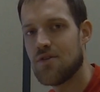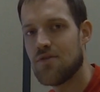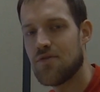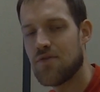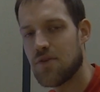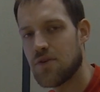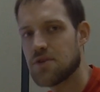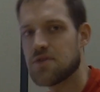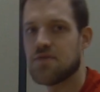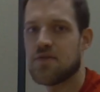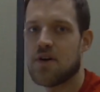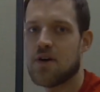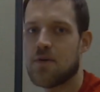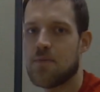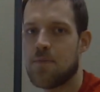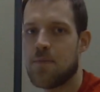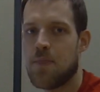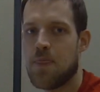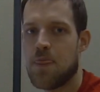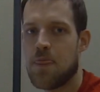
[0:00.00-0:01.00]
First of all,
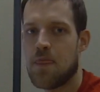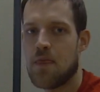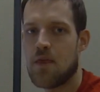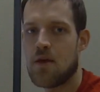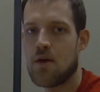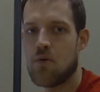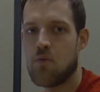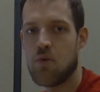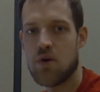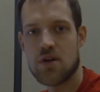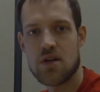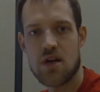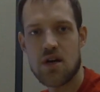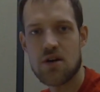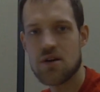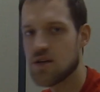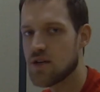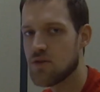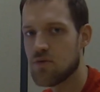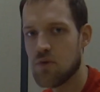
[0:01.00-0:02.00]
what car
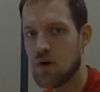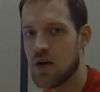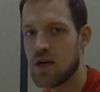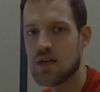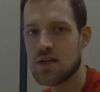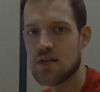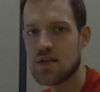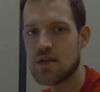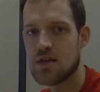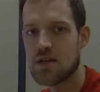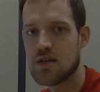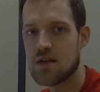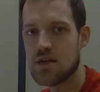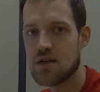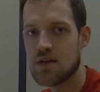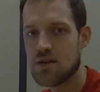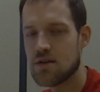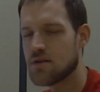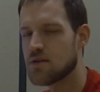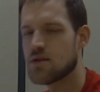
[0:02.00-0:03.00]
do you want?
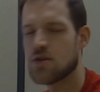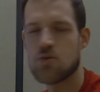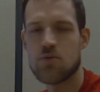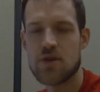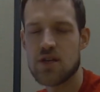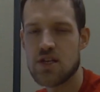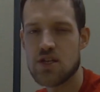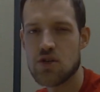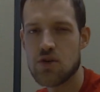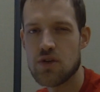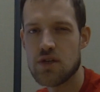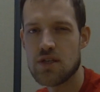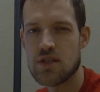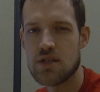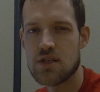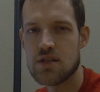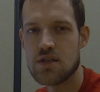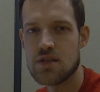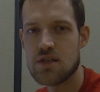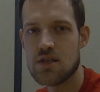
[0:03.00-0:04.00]
There's so many
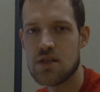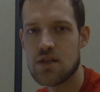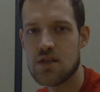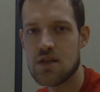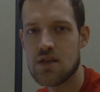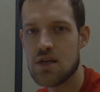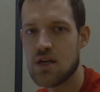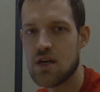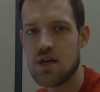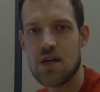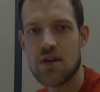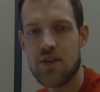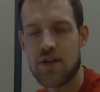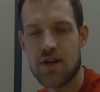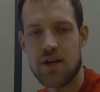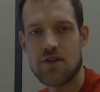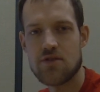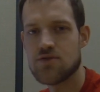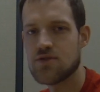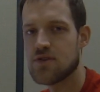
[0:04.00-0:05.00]
choices. The
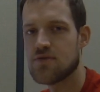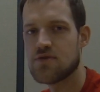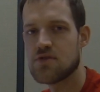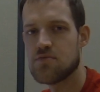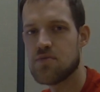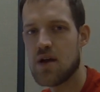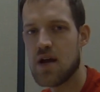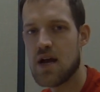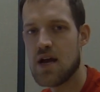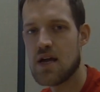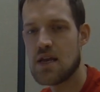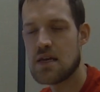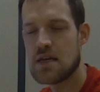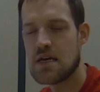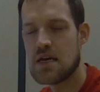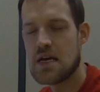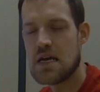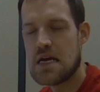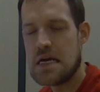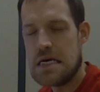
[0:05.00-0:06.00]
country of Japan
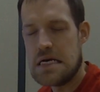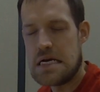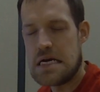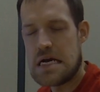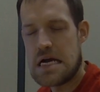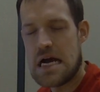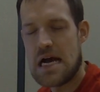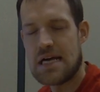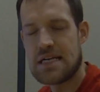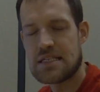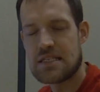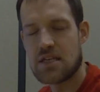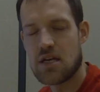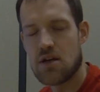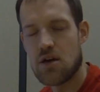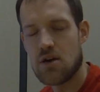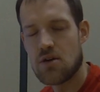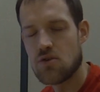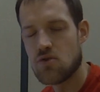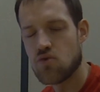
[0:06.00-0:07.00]
has
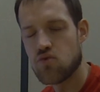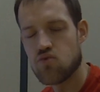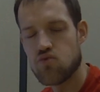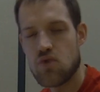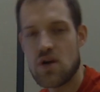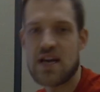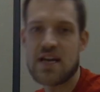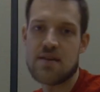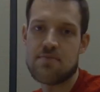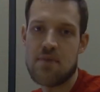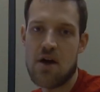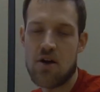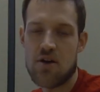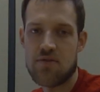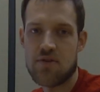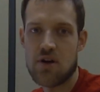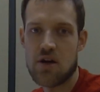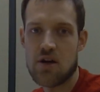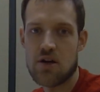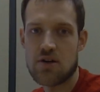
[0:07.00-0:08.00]
a great amount of
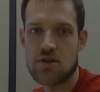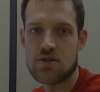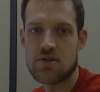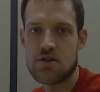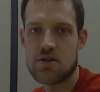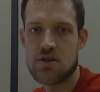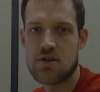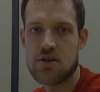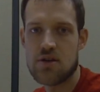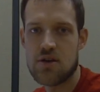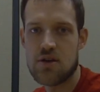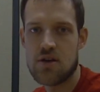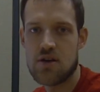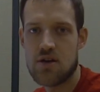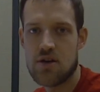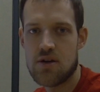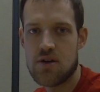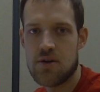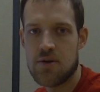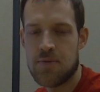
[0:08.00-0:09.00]
cars.
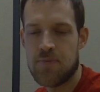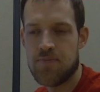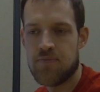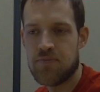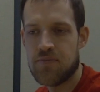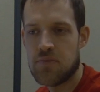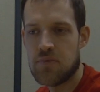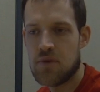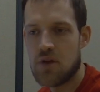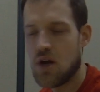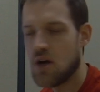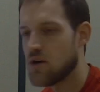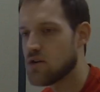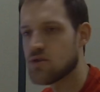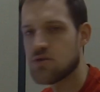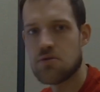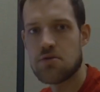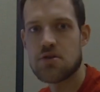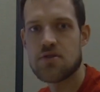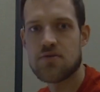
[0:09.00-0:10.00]
All
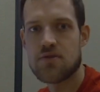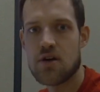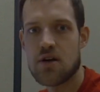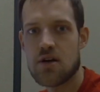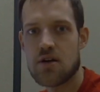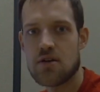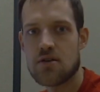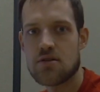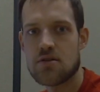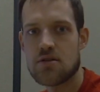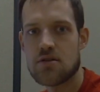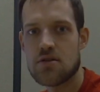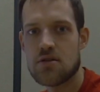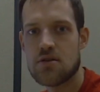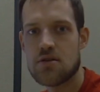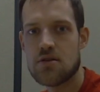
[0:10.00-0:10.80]
sorts of cars.